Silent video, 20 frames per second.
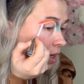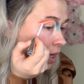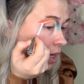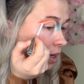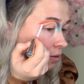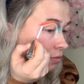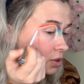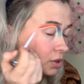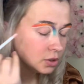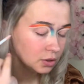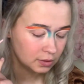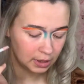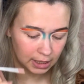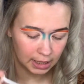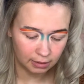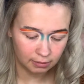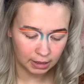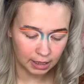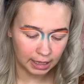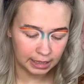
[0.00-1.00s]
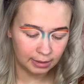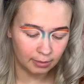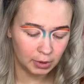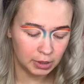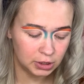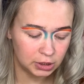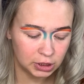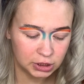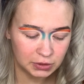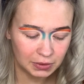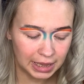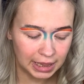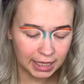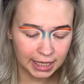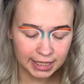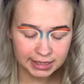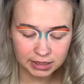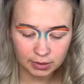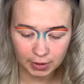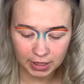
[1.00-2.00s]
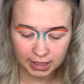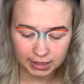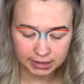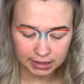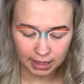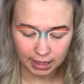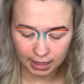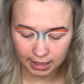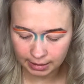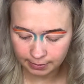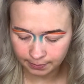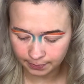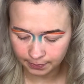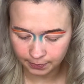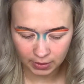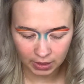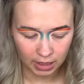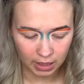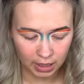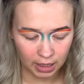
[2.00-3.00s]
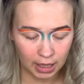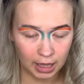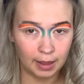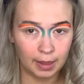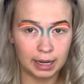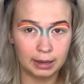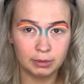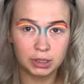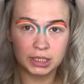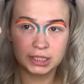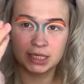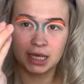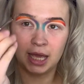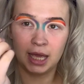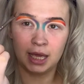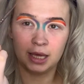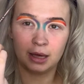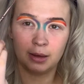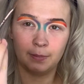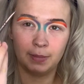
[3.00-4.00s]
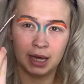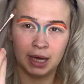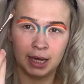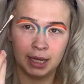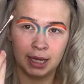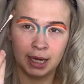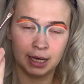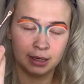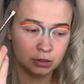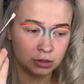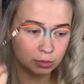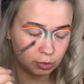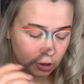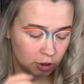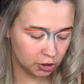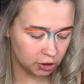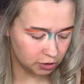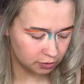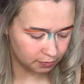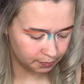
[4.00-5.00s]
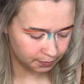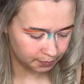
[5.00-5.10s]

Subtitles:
I've just done that outline. I'm only going to do a little bit at a time, and then I'm going to take my angled brush